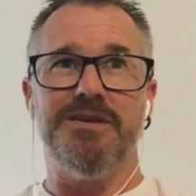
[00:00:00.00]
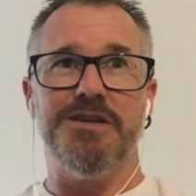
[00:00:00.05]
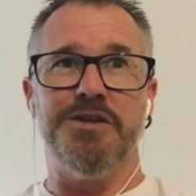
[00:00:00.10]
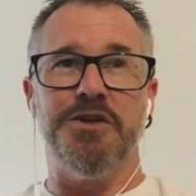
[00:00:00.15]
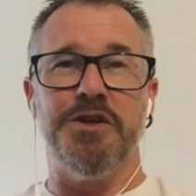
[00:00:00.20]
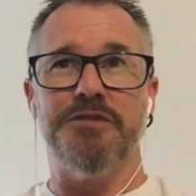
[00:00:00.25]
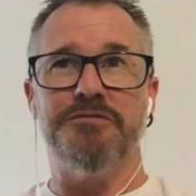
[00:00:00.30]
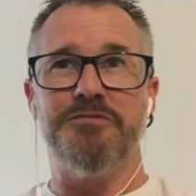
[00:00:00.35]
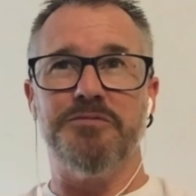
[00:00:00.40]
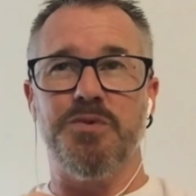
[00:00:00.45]
you
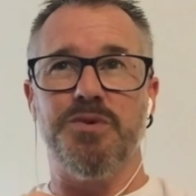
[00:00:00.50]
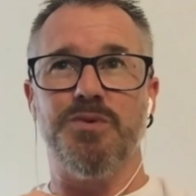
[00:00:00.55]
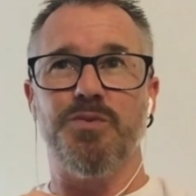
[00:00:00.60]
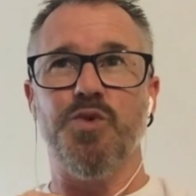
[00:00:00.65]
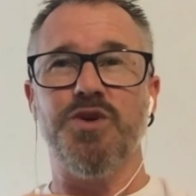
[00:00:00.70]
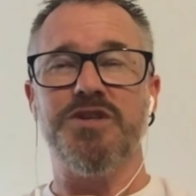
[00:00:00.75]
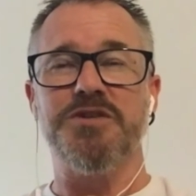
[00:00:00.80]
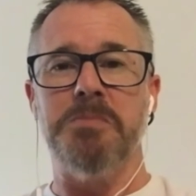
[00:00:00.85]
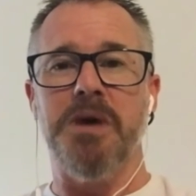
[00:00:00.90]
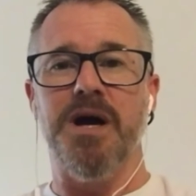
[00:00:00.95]
know,
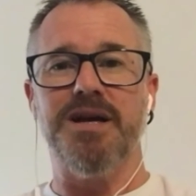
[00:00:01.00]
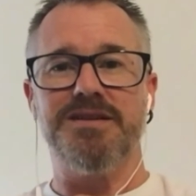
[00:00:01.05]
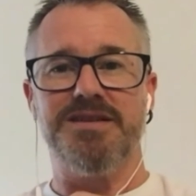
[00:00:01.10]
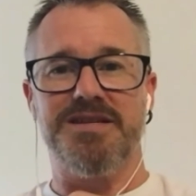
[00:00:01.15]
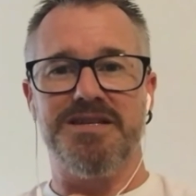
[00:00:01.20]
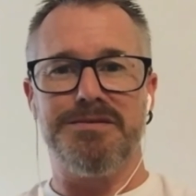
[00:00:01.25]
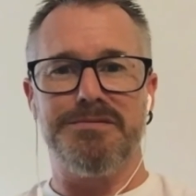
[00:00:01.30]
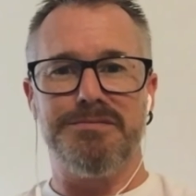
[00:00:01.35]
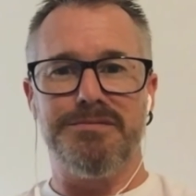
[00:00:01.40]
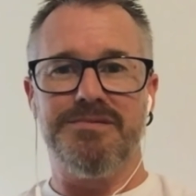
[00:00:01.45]
what's
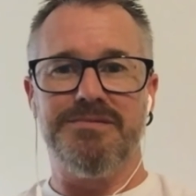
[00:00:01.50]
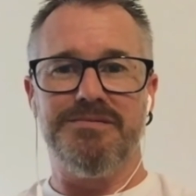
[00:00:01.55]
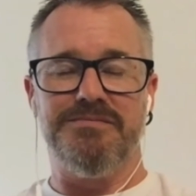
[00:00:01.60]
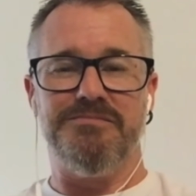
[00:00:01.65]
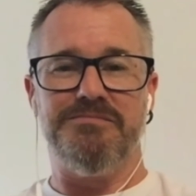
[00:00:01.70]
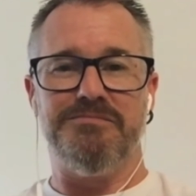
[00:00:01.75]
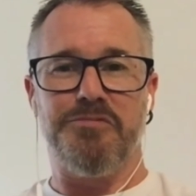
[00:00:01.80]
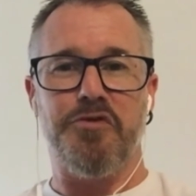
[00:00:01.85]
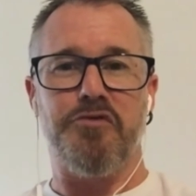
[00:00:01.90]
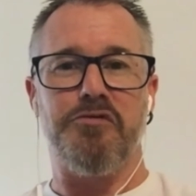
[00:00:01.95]
Mark's
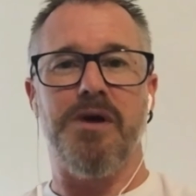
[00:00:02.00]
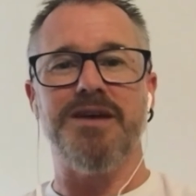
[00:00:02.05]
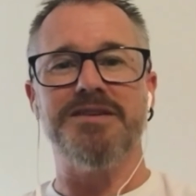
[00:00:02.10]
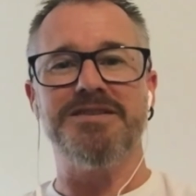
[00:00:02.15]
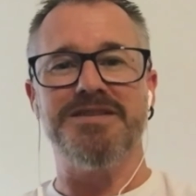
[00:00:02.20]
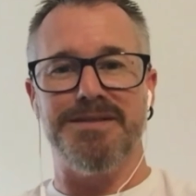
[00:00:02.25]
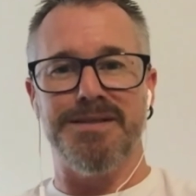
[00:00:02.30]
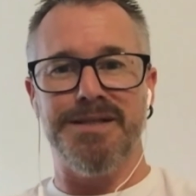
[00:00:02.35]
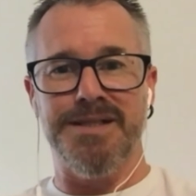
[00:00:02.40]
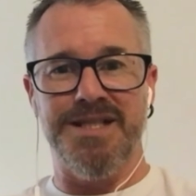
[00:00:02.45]

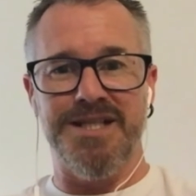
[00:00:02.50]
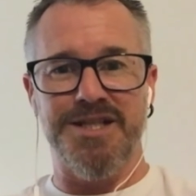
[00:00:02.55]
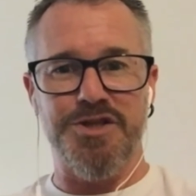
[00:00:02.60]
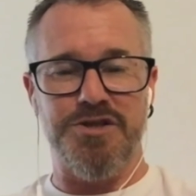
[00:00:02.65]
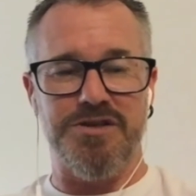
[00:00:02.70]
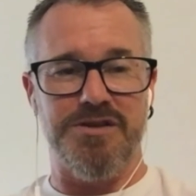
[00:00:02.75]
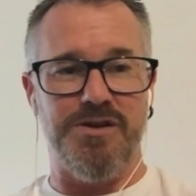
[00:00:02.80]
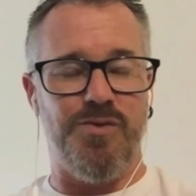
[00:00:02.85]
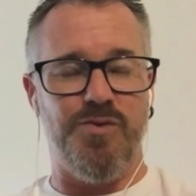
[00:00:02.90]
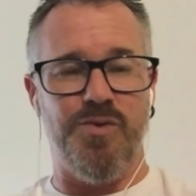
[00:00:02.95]
thrust in a
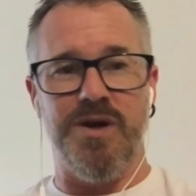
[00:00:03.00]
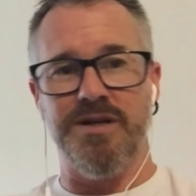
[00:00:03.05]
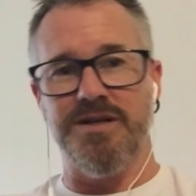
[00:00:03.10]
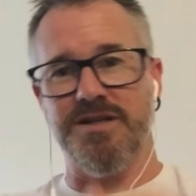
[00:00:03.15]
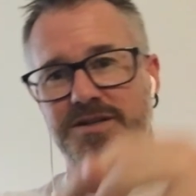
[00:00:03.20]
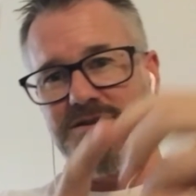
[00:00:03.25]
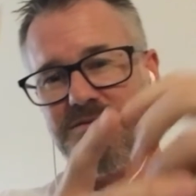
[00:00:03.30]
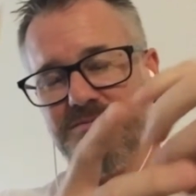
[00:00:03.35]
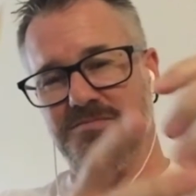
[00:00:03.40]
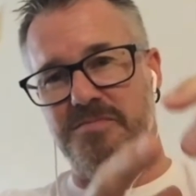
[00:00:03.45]
nutshell? One
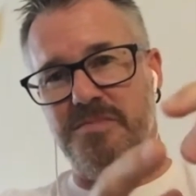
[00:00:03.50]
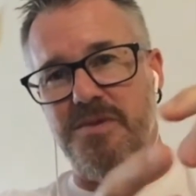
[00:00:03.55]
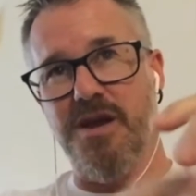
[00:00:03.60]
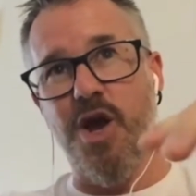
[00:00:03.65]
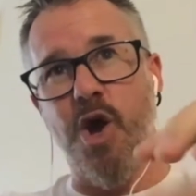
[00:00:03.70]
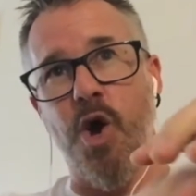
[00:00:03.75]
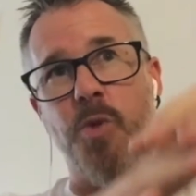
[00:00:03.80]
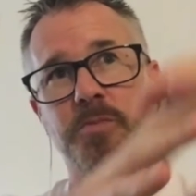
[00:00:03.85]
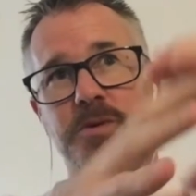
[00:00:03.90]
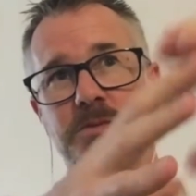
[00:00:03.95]
is
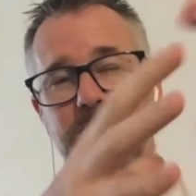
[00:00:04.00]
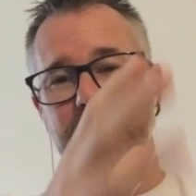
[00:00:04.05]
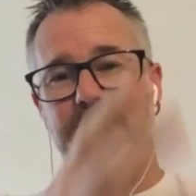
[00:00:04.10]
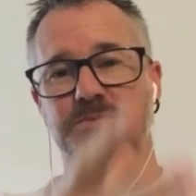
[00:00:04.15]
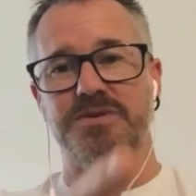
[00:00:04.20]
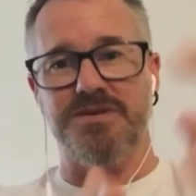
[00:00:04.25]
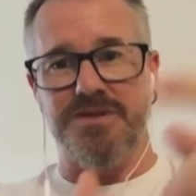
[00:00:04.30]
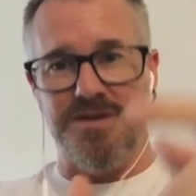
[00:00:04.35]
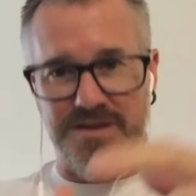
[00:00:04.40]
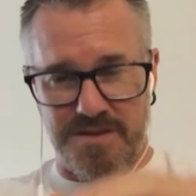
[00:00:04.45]
helping
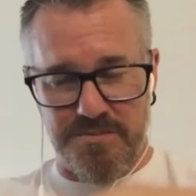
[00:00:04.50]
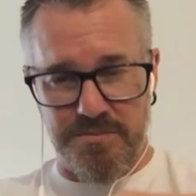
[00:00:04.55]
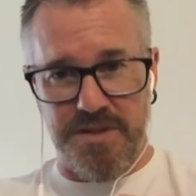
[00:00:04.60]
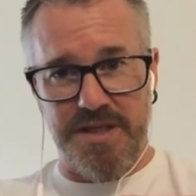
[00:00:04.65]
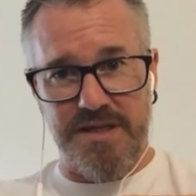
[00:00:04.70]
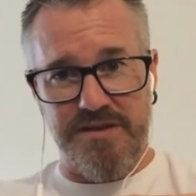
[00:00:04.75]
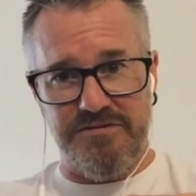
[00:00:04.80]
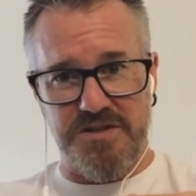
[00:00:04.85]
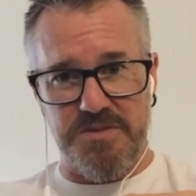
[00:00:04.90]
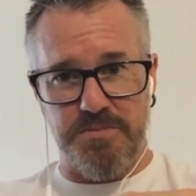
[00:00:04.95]
people see that
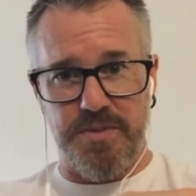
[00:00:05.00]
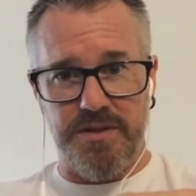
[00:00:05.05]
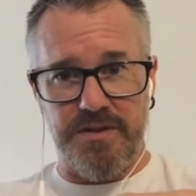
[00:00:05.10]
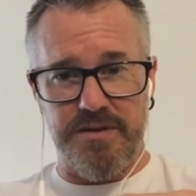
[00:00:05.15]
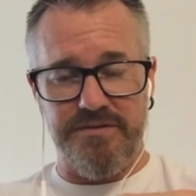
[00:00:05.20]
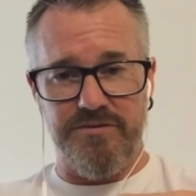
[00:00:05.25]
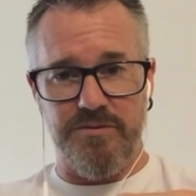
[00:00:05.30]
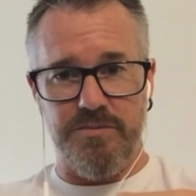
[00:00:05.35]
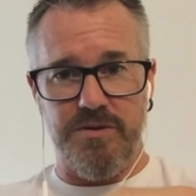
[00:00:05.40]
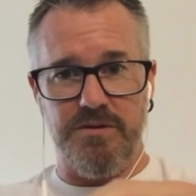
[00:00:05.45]
belief is
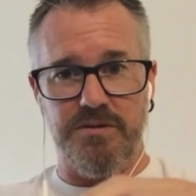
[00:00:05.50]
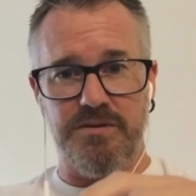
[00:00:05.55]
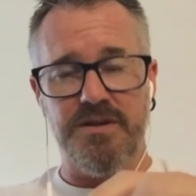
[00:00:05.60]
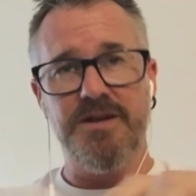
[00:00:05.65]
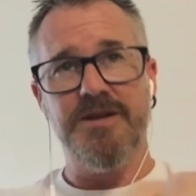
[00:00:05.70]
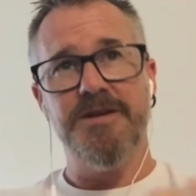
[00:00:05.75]
believable.